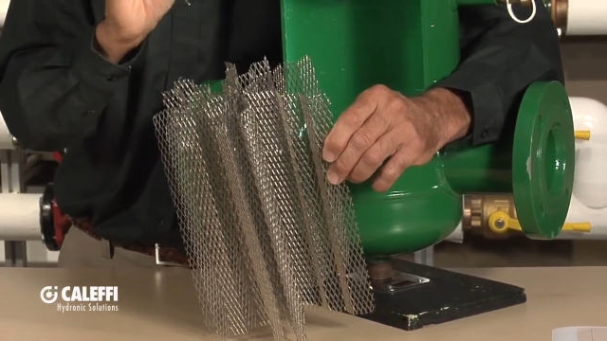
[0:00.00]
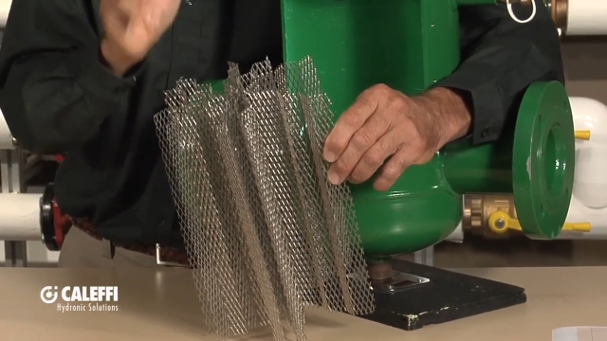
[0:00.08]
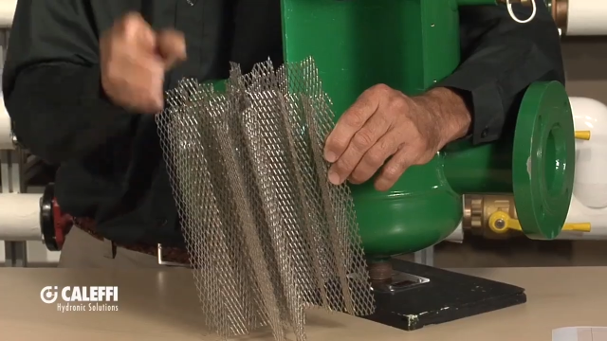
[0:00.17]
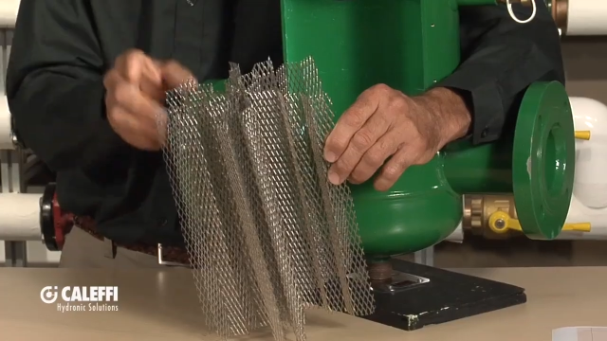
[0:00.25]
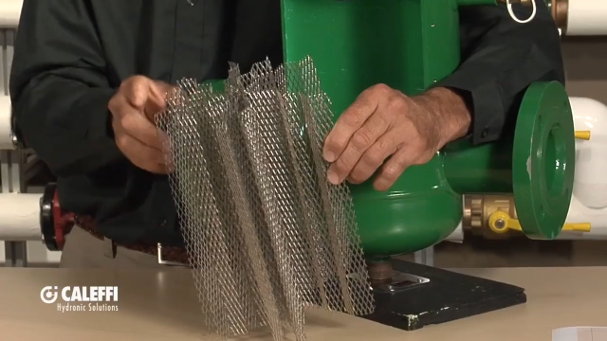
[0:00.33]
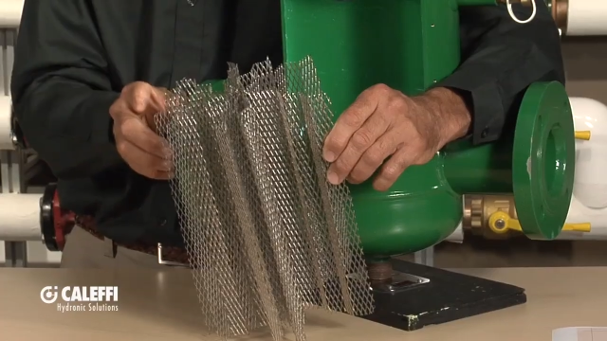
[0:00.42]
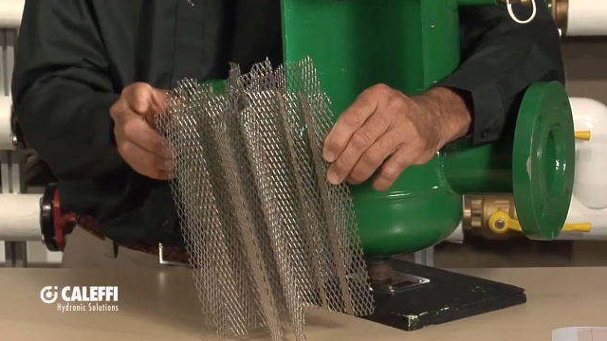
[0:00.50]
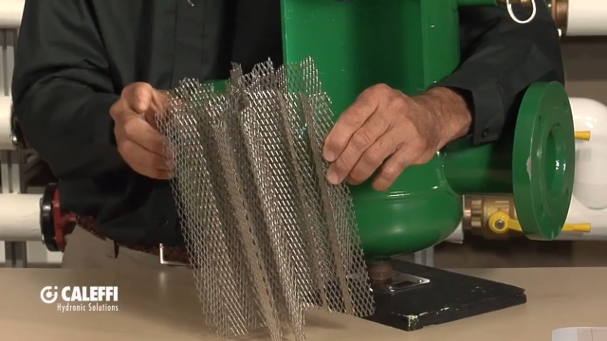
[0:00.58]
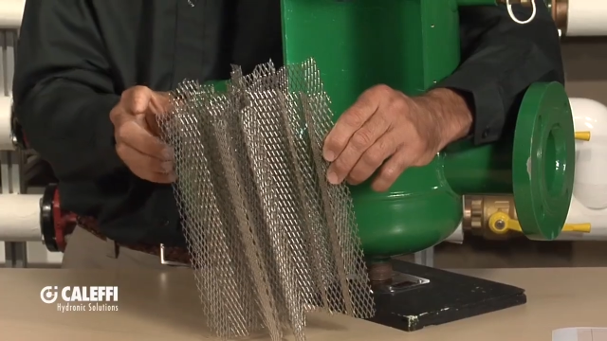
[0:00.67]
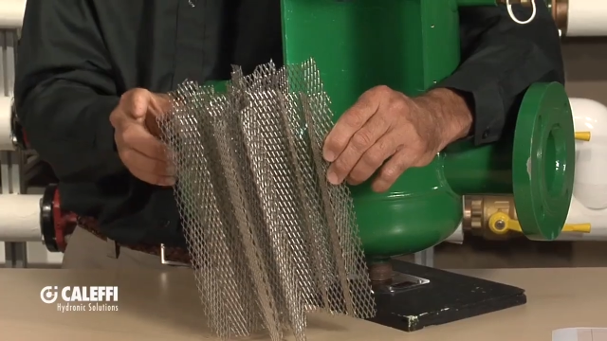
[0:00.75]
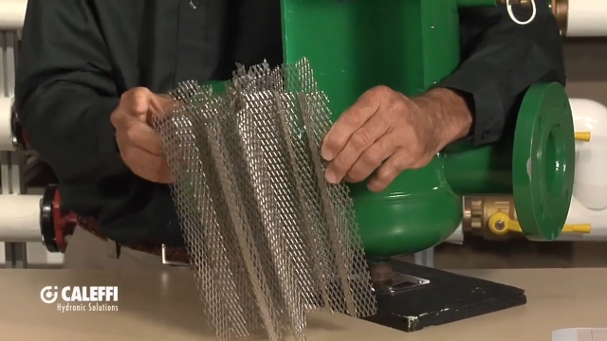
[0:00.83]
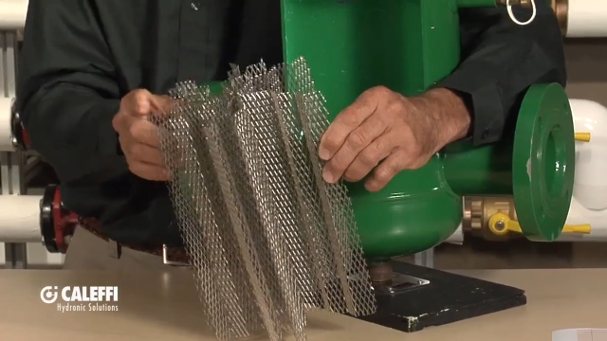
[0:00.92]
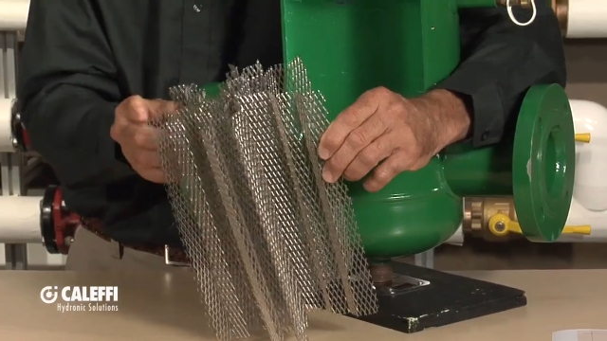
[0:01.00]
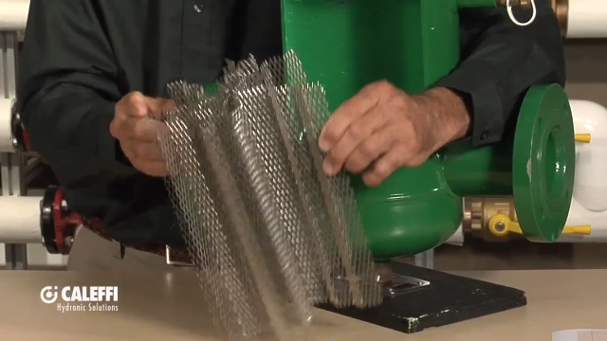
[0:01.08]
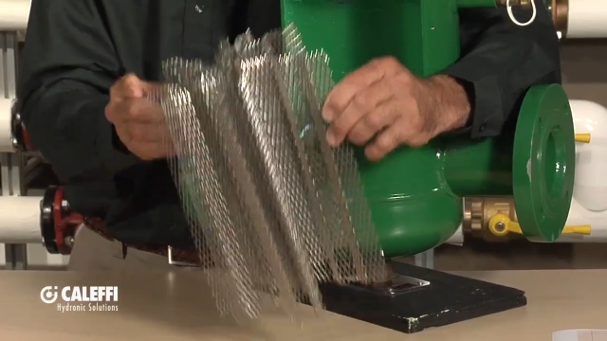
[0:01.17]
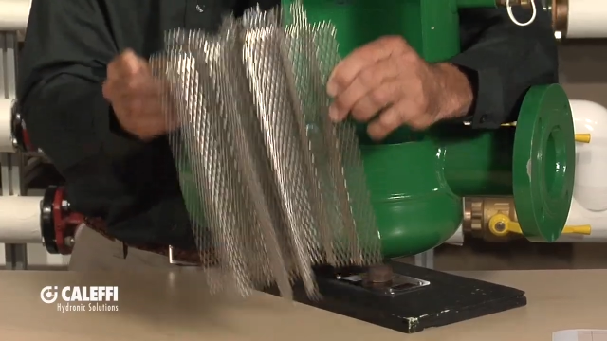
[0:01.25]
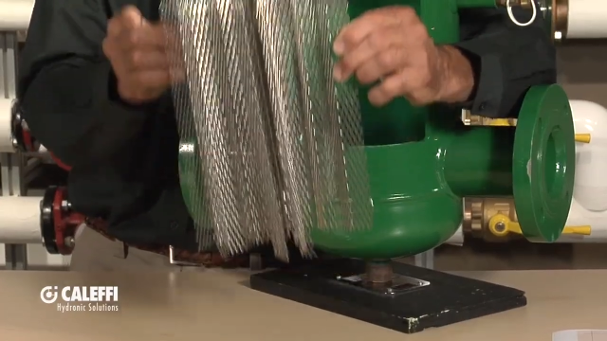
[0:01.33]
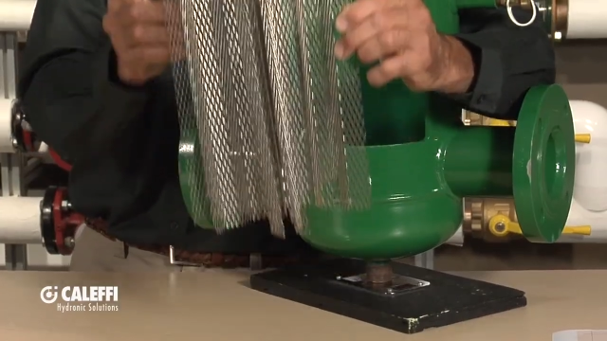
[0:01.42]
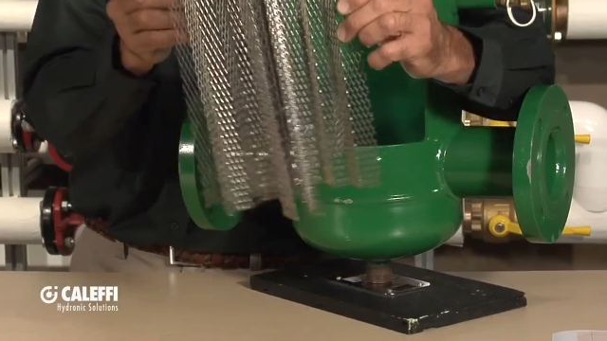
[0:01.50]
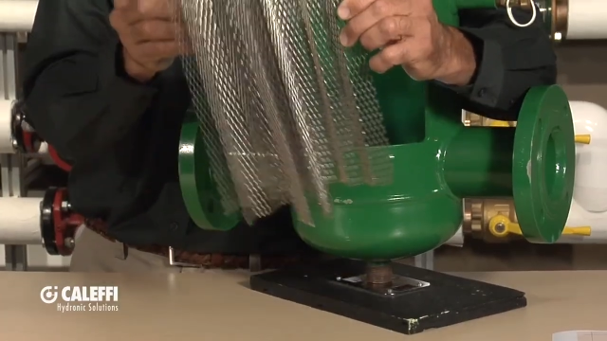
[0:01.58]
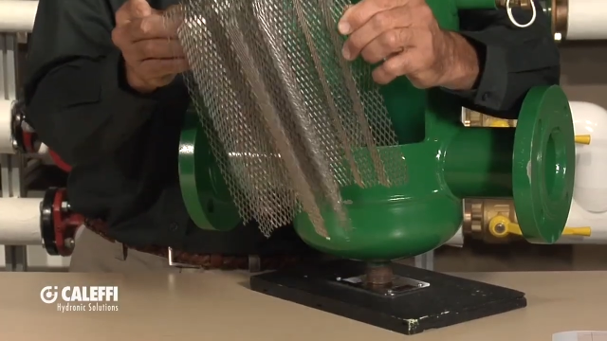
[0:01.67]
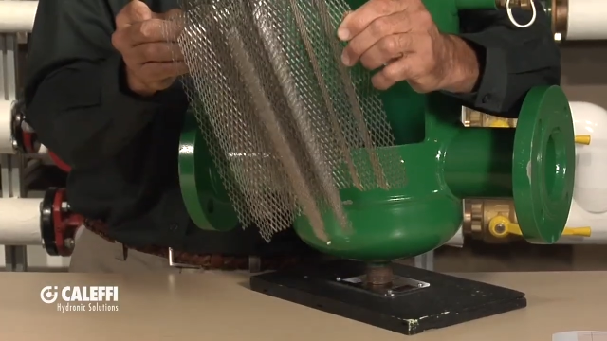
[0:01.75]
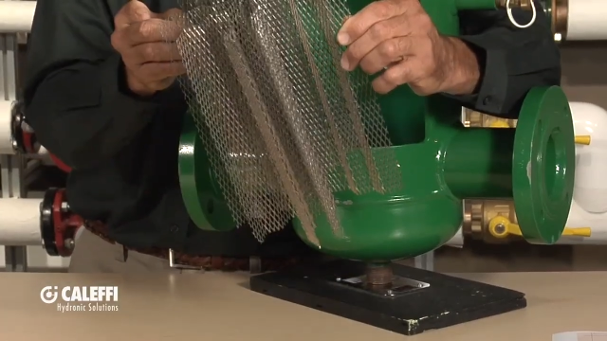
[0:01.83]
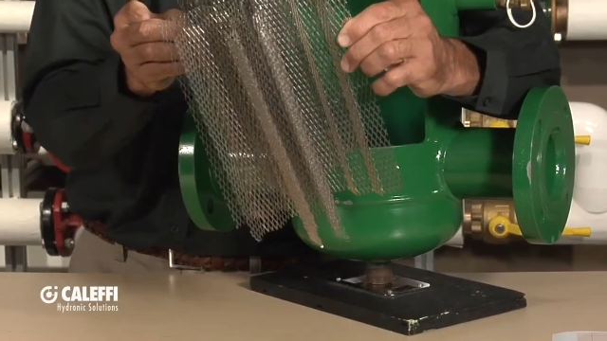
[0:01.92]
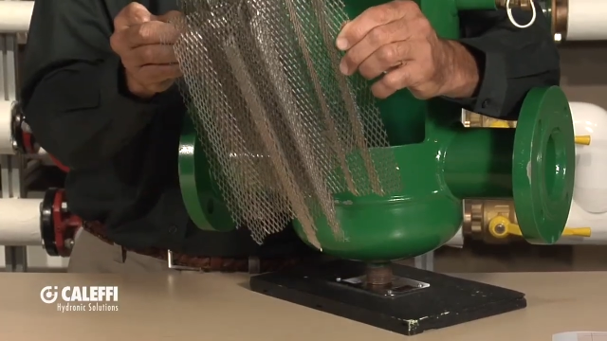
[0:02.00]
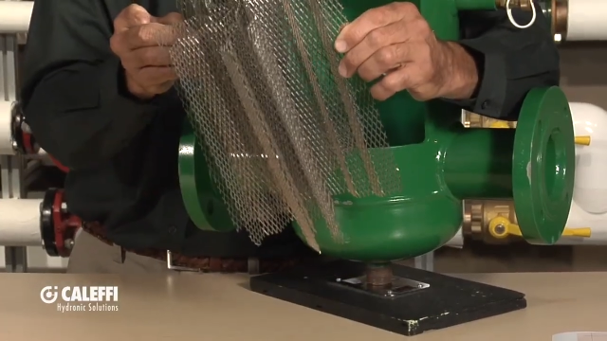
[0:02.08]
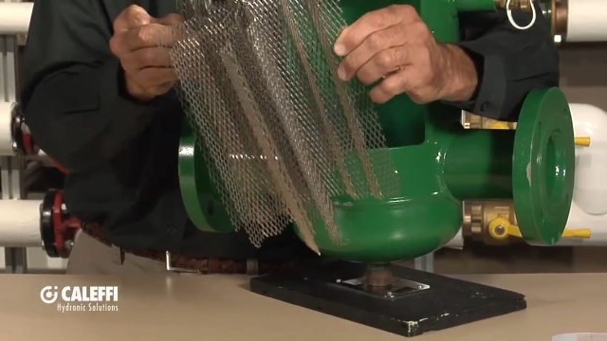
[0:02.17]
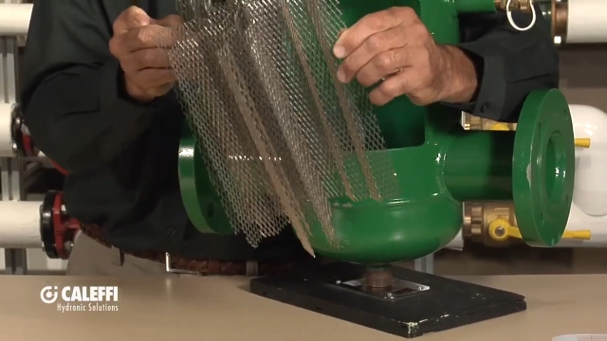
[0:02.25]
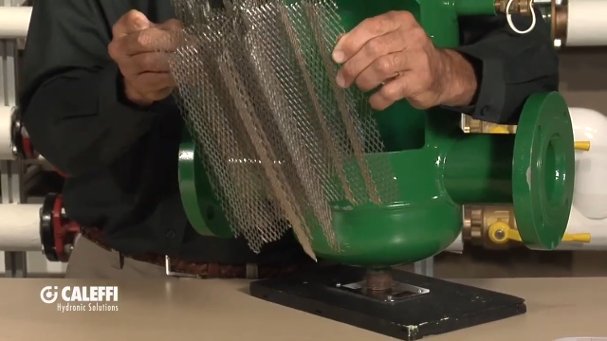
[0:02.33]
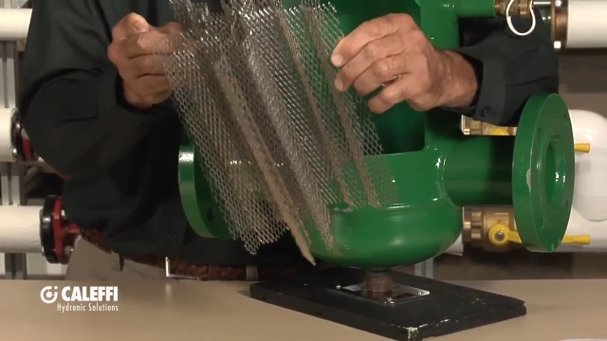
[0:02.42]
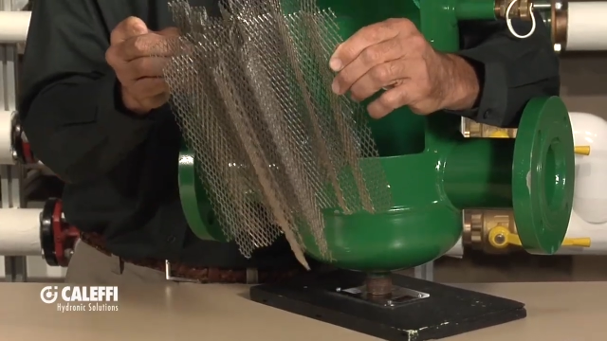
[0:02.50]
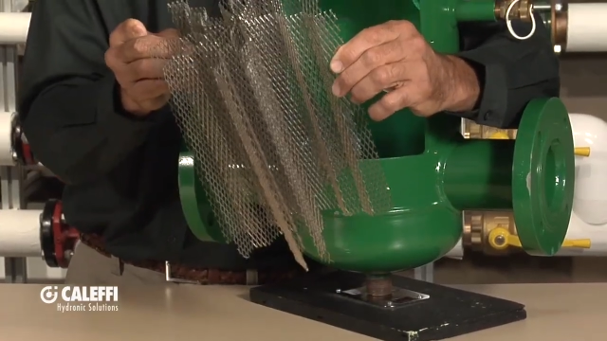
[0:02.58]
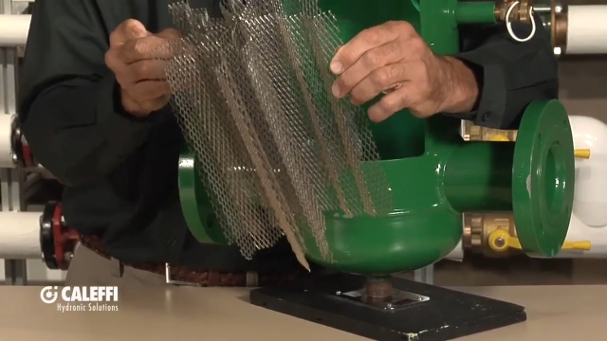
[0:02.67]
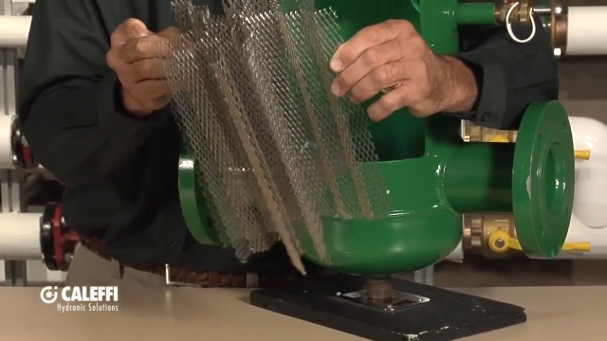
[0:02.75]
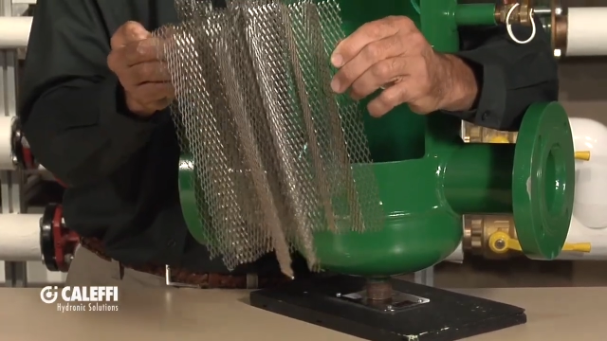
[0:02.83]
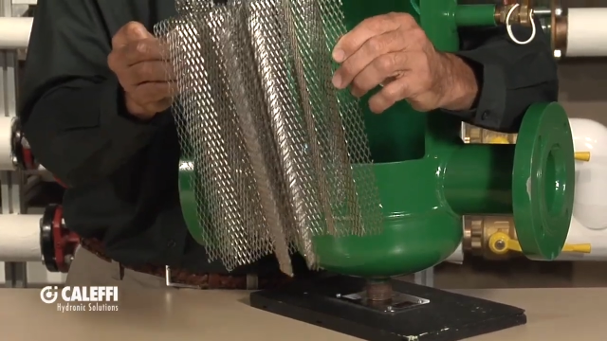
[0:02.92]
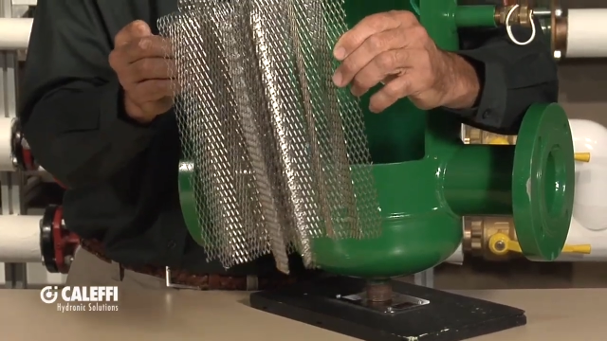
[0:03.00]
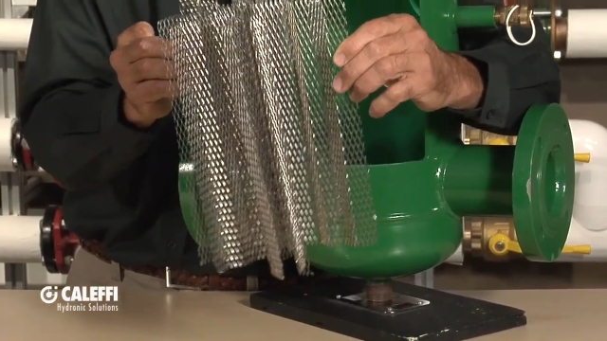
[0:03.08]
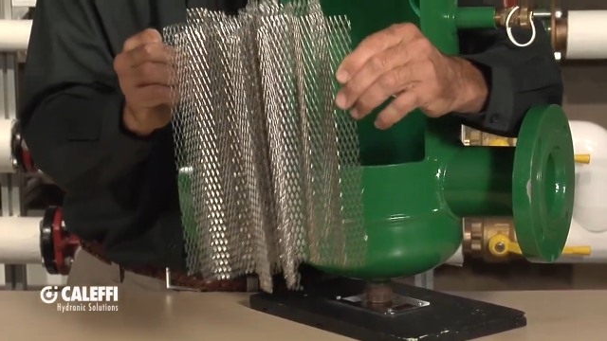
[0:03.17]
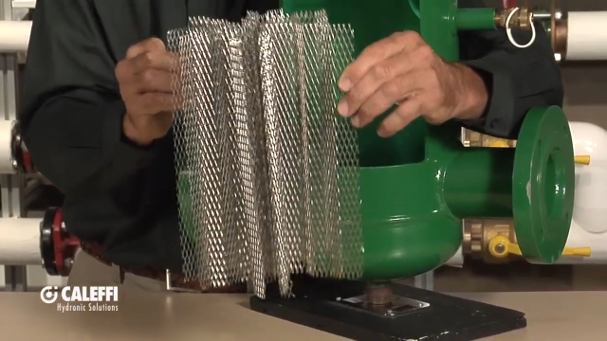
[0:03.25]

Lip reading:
(no speaker visible)